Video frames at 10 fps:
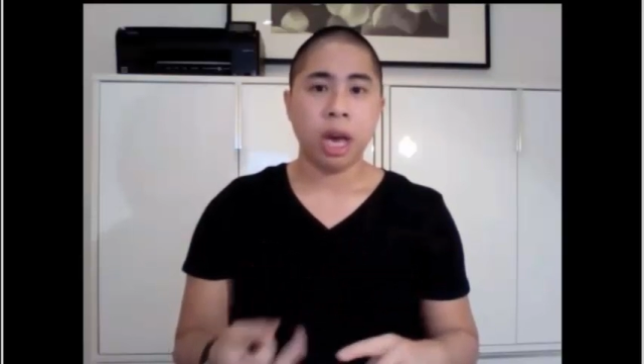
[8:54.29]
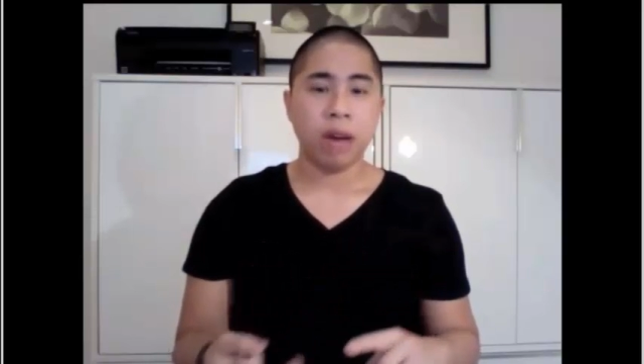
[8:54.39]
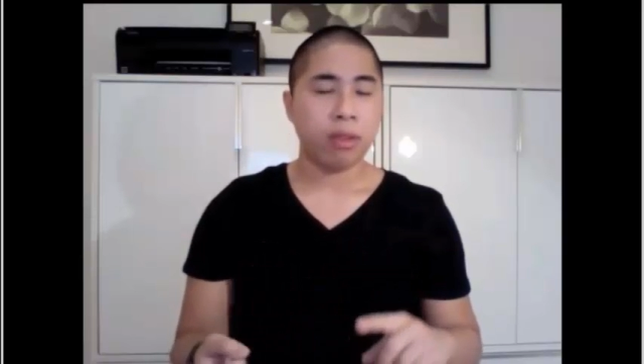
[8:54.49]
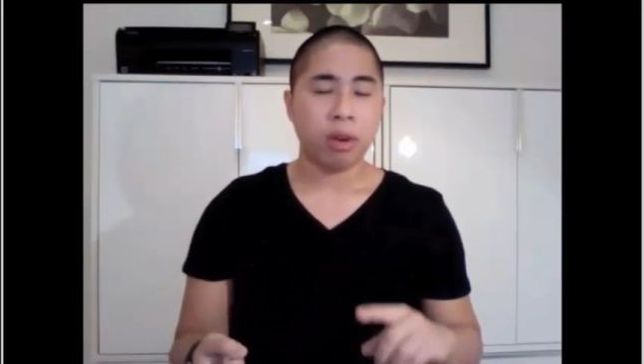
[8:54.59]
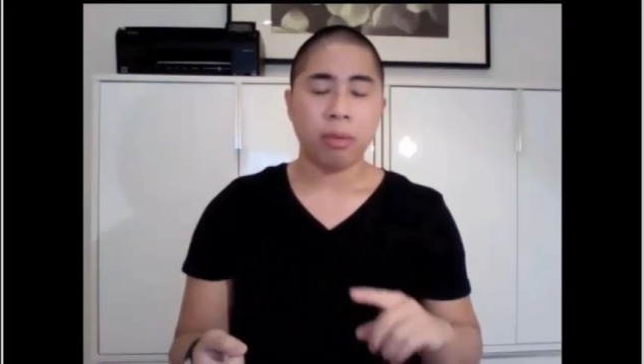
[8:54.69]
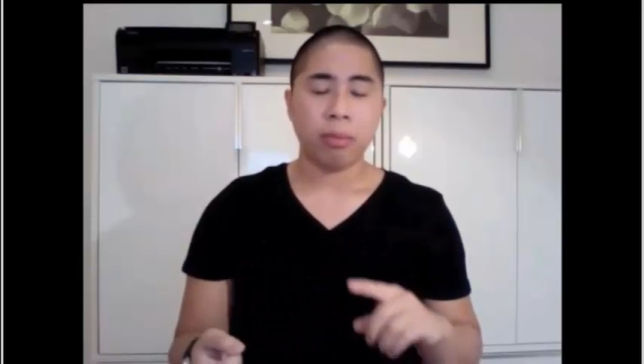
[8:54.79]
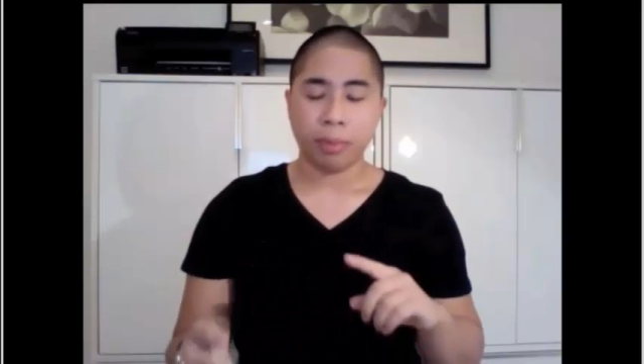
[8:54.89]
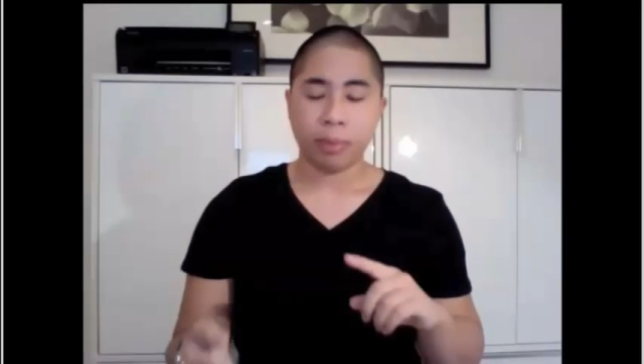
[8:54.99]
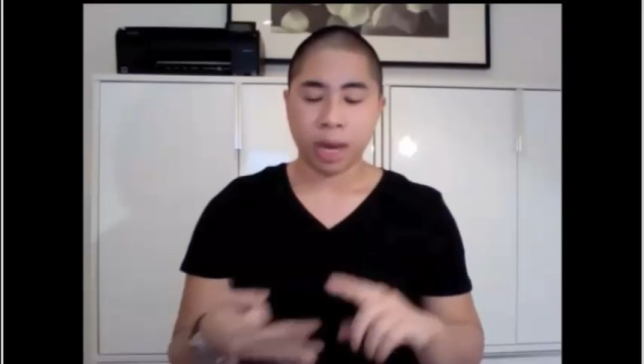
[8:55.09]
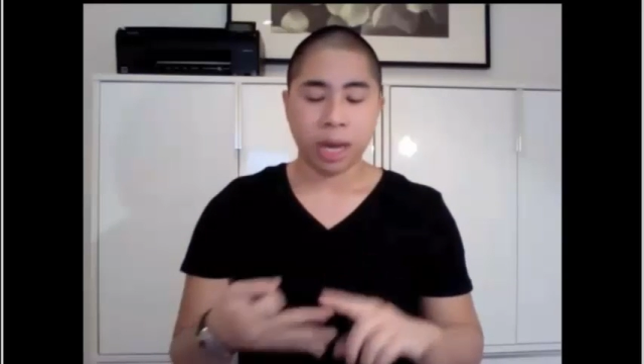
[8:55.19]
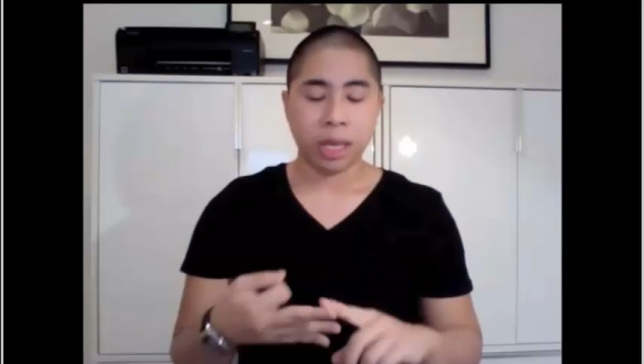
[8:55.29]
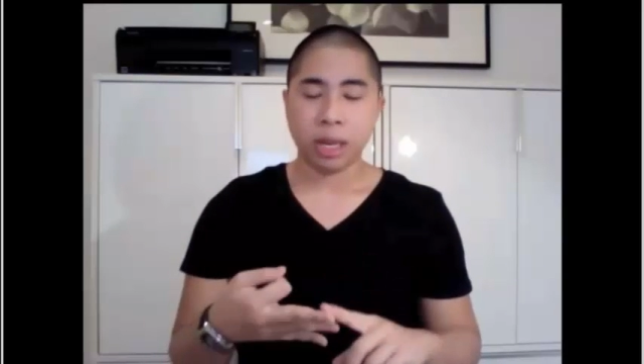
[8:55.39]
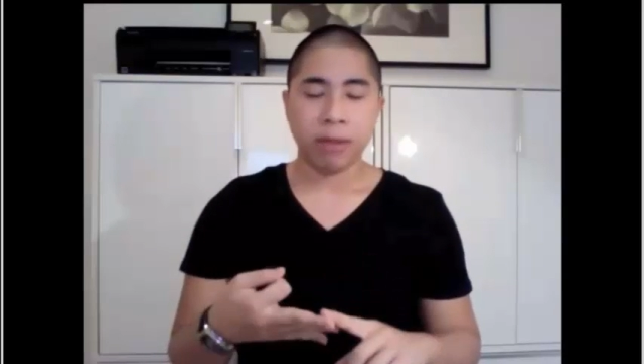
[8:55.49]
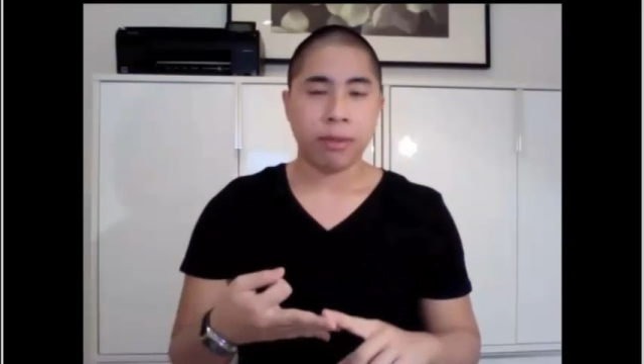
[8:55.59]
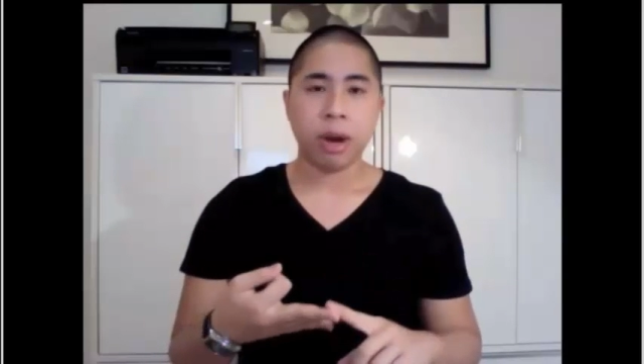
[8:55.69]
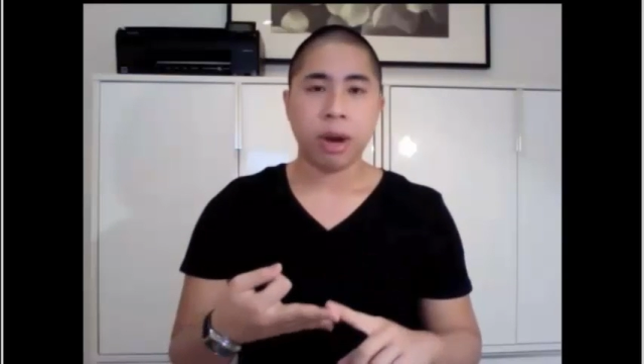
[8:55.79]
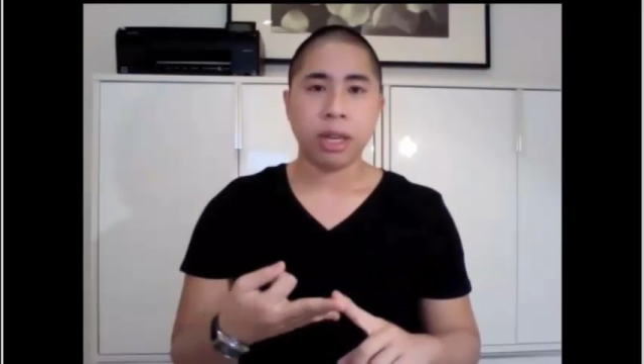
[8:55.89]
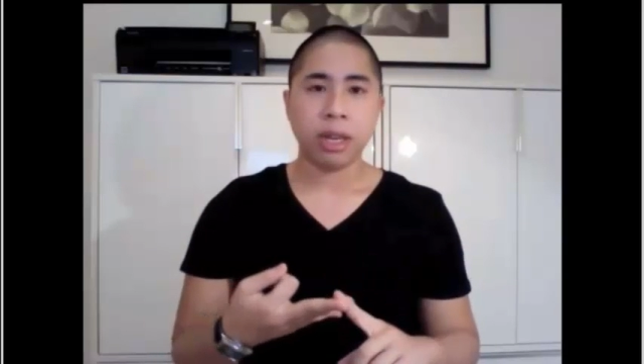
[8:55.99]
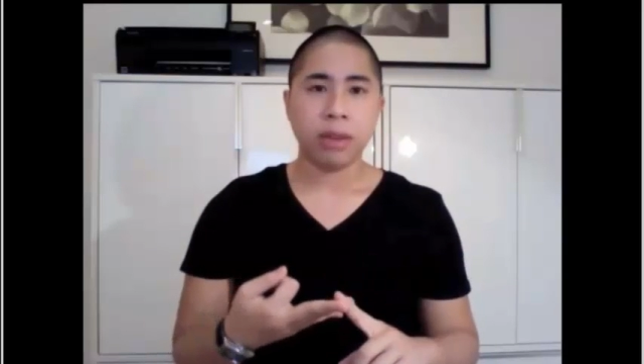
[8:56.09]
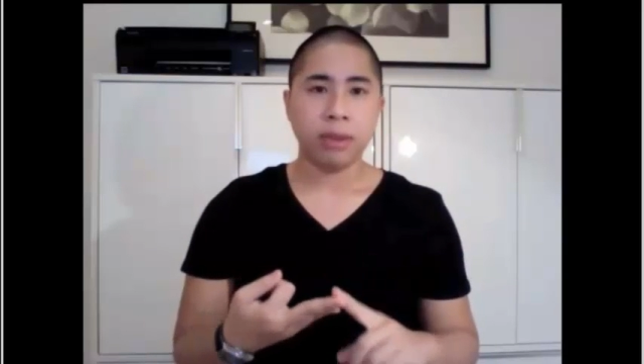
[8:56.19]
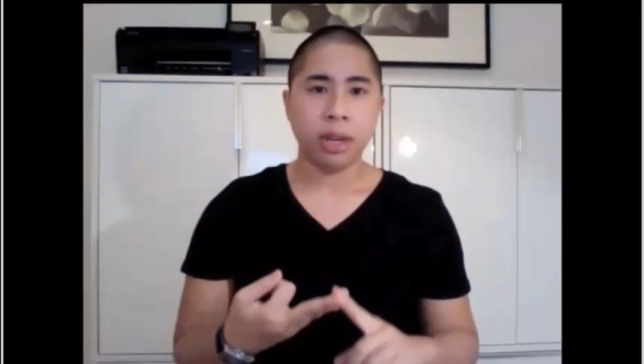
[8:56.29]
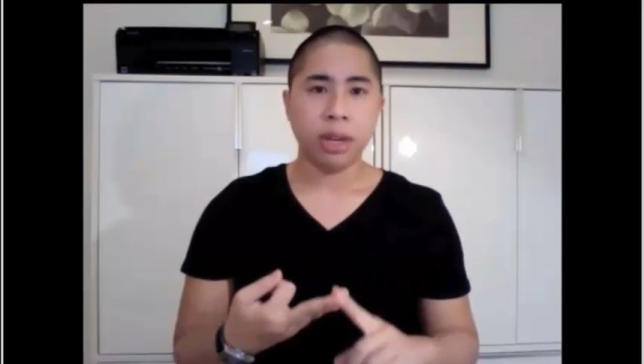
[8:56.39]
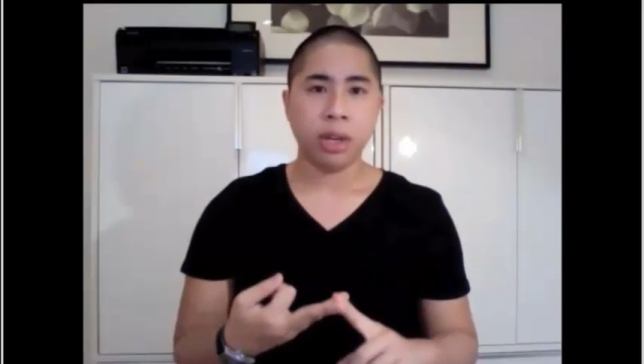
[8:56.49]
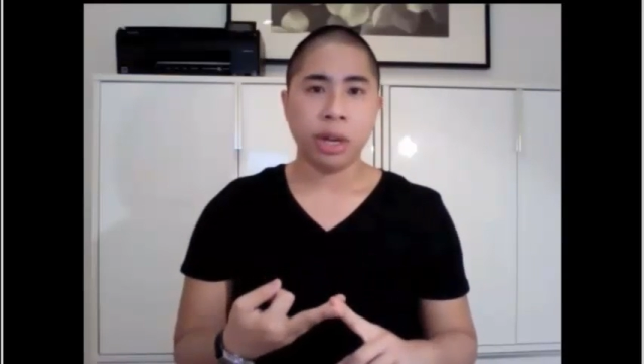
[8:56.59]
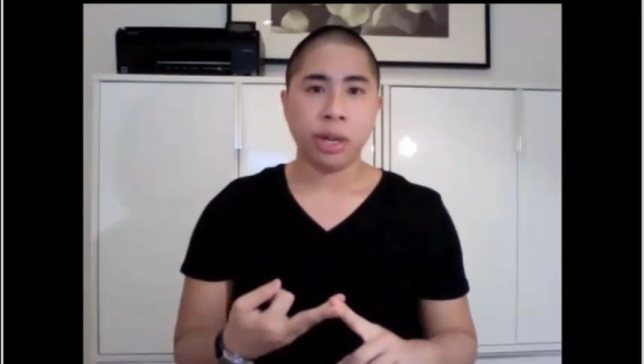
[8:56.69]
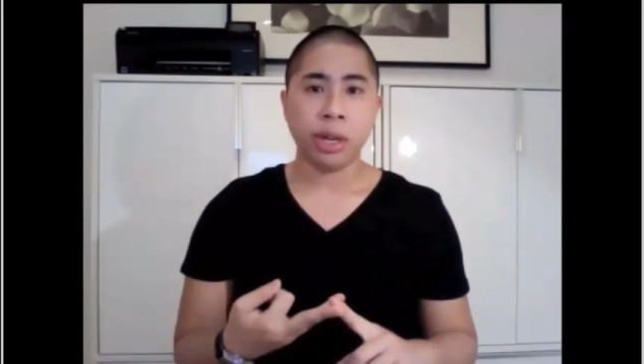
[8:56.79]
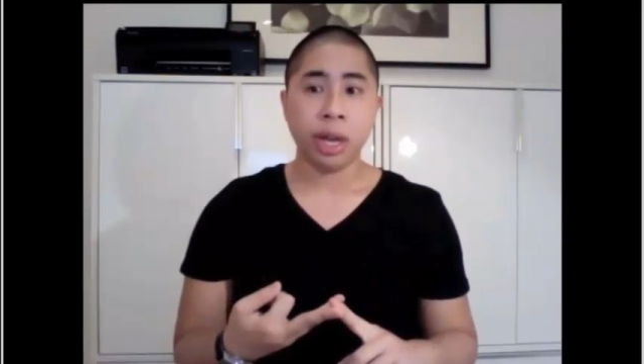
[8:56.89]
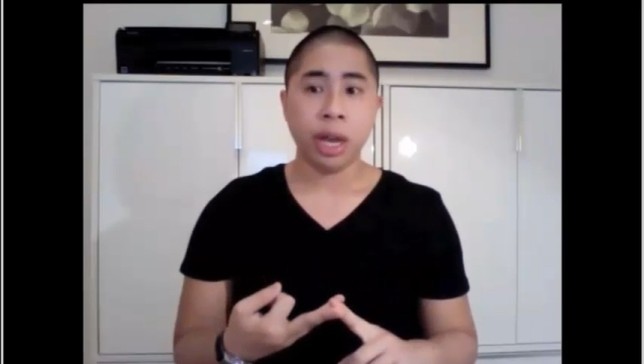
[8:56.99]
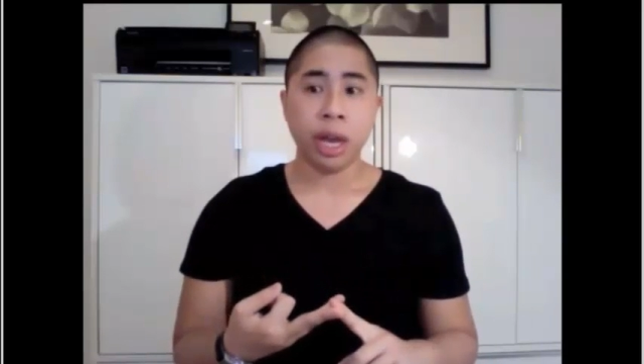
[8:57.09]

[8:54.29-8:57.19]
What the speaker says: I've got sites in a variety of niches.